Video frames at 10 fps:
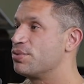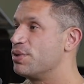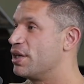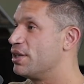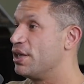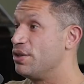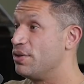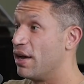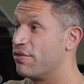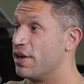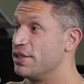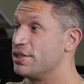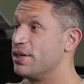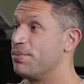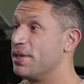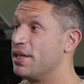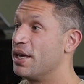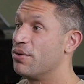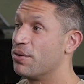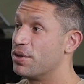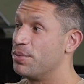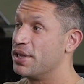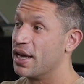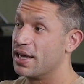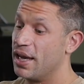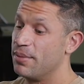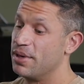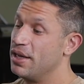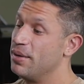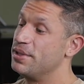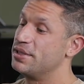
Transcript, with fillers: we continued that friendship. And then ultimately I came to him